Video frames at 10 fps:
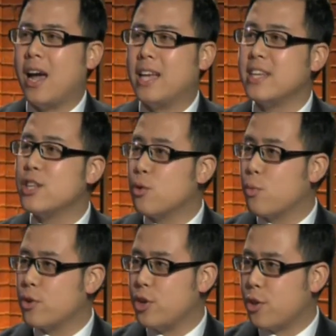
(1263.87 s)
It's
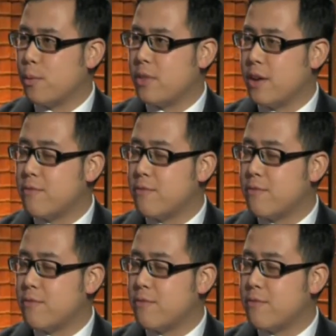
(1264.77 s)
in, the